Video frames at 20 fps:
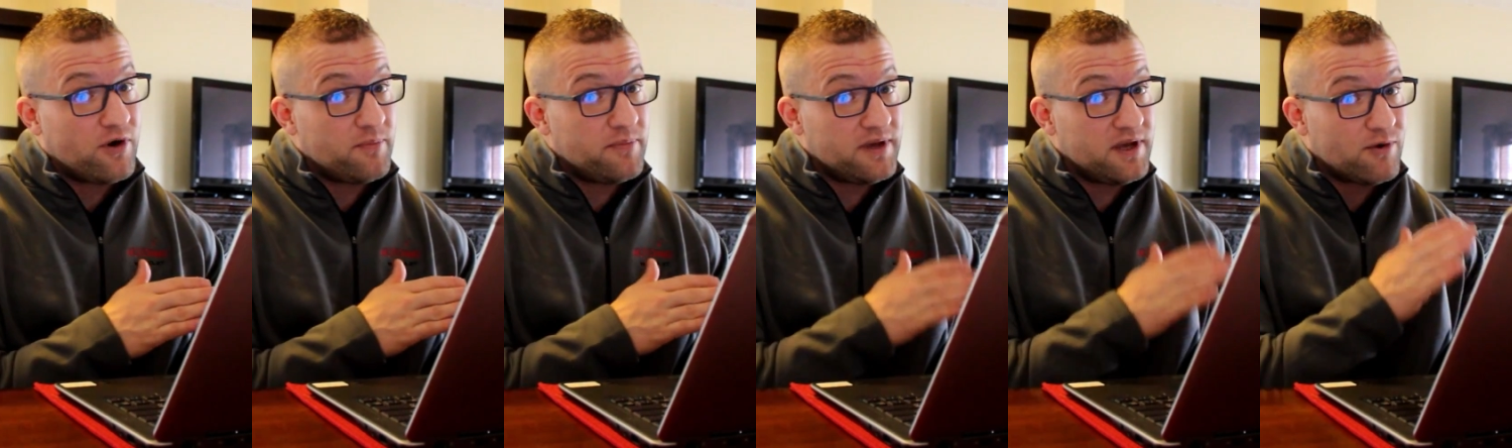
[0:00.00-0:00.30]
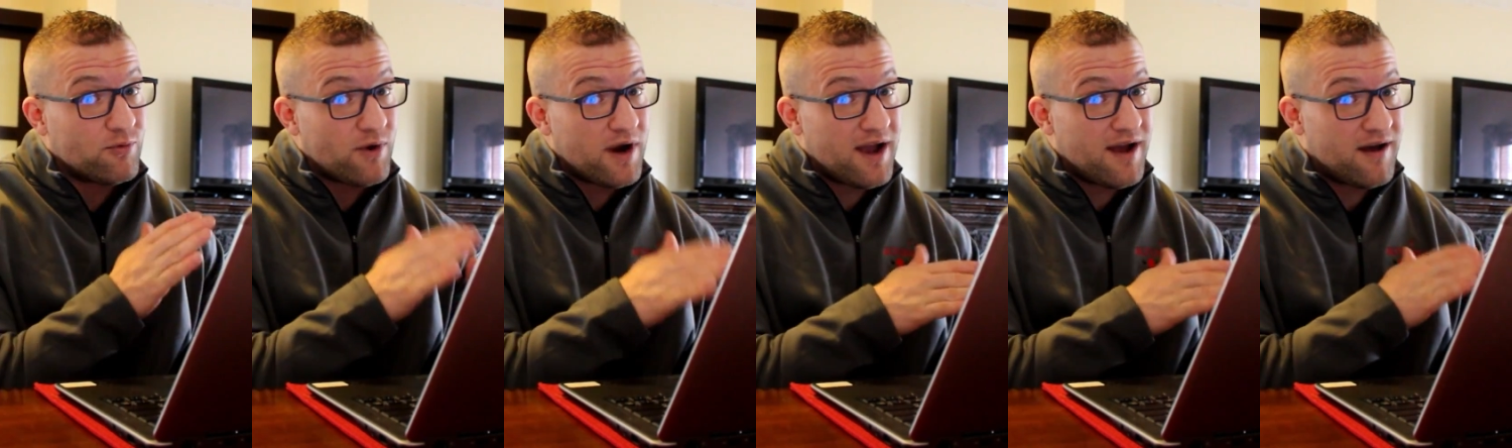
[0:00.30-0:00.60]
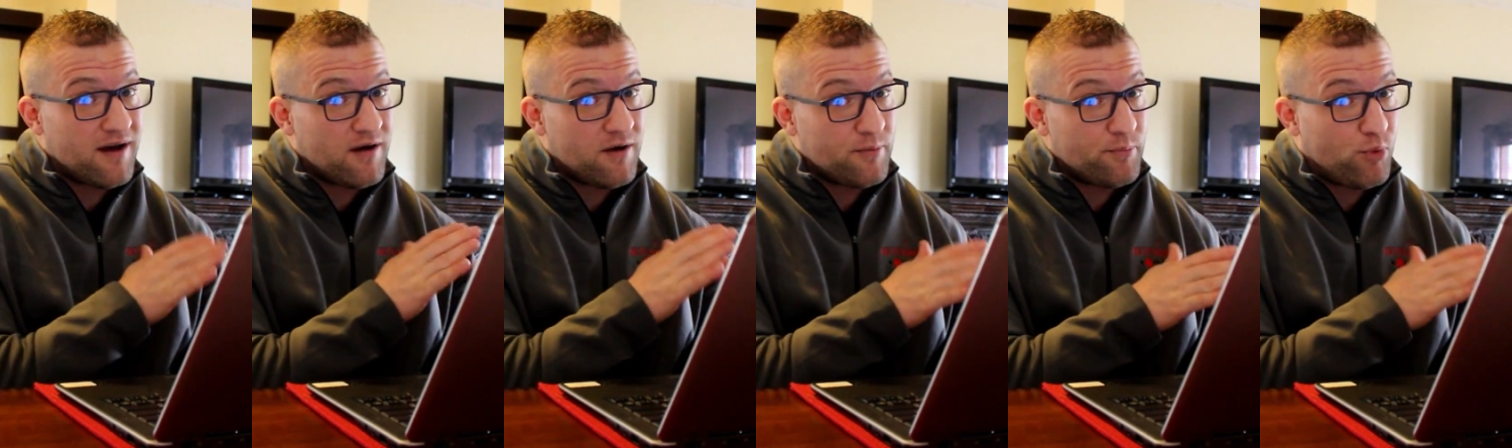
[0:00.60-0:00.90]
to be
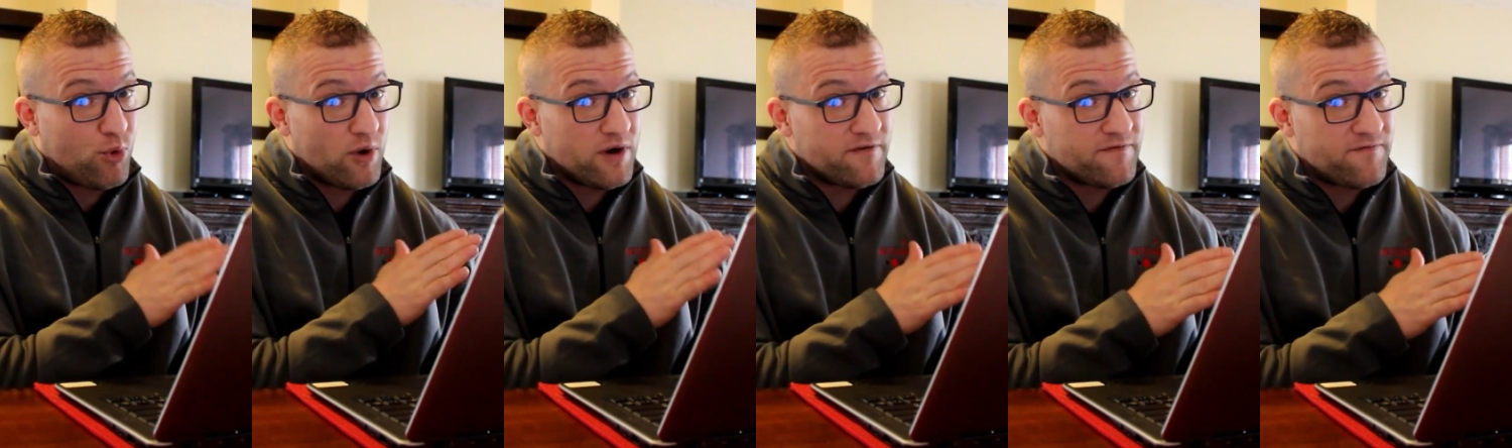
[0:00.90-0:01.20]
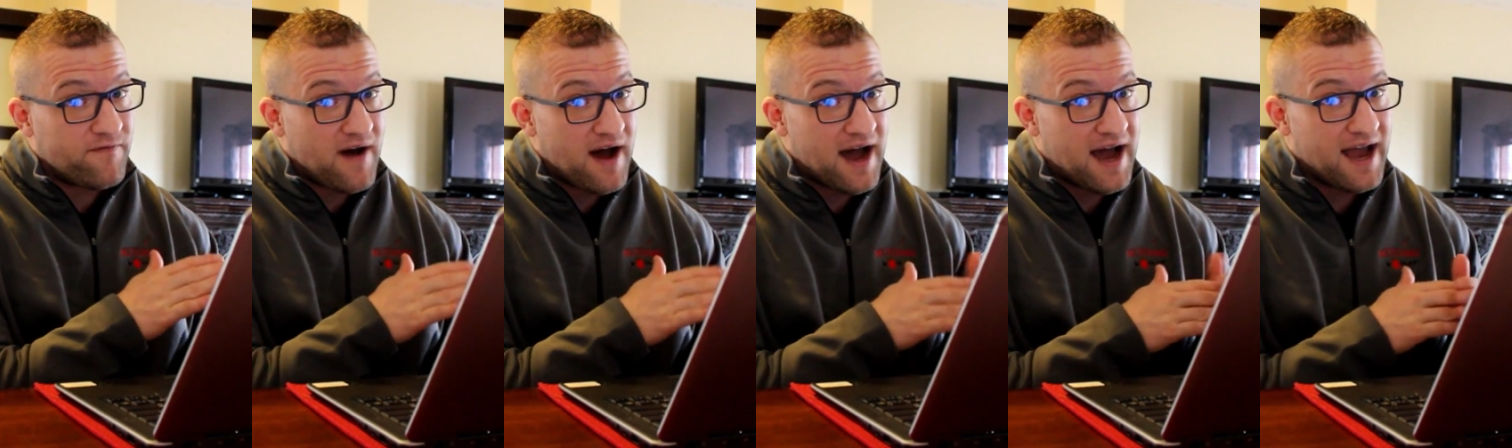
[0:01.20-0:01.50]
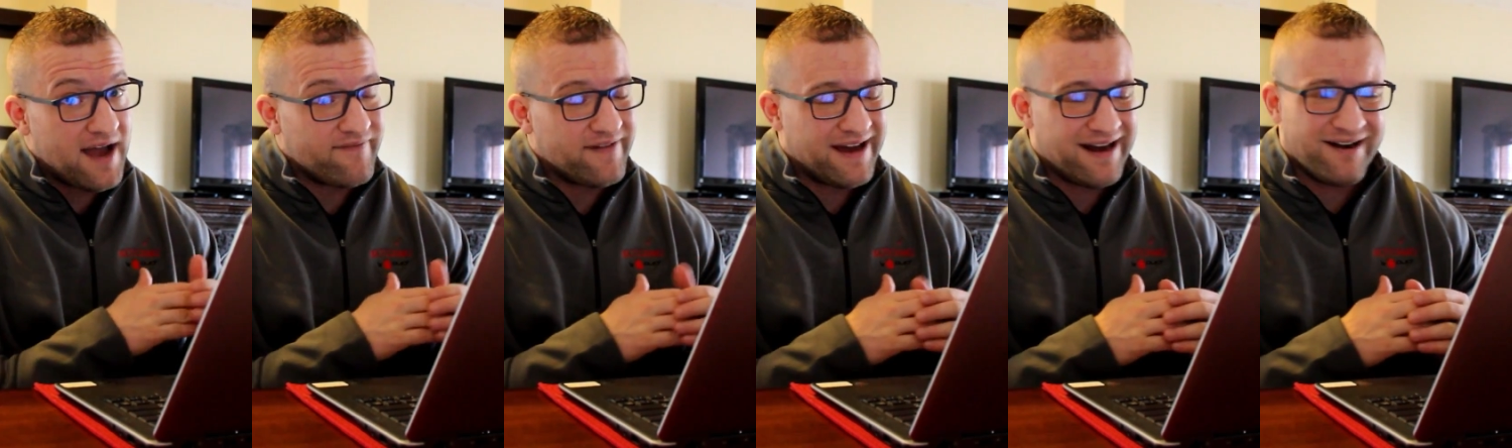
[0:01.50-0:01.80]
around 0.5.
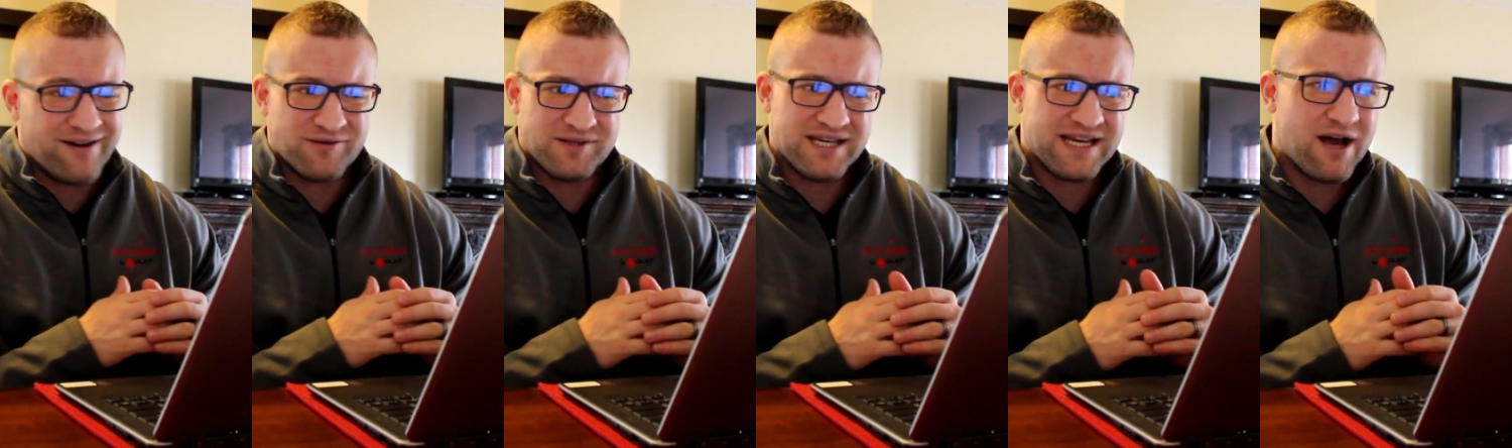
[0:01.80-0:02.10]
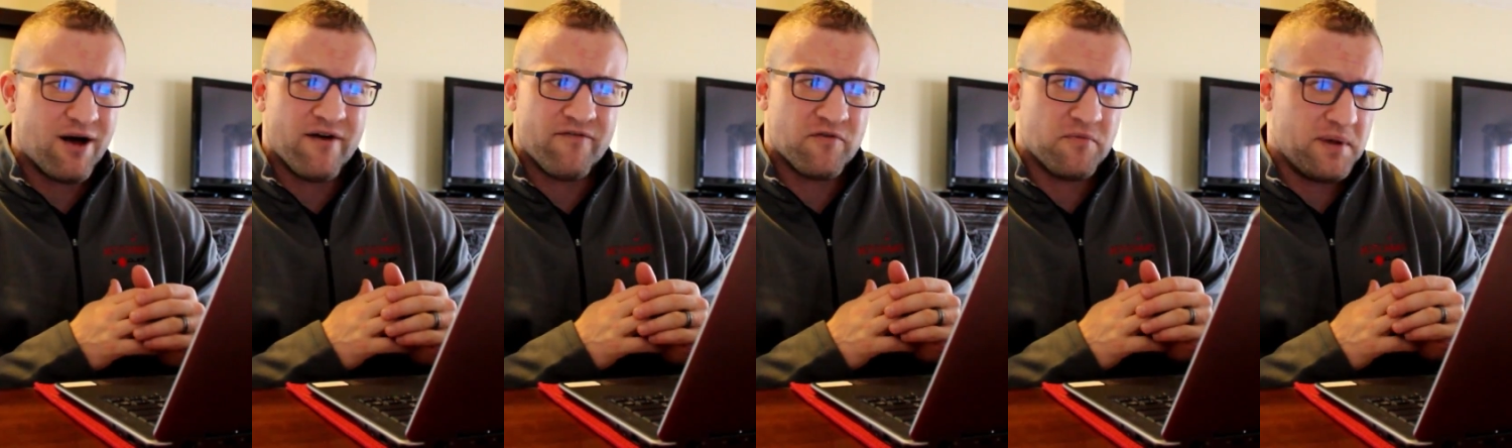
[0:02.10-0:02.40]
I don't think I'll ever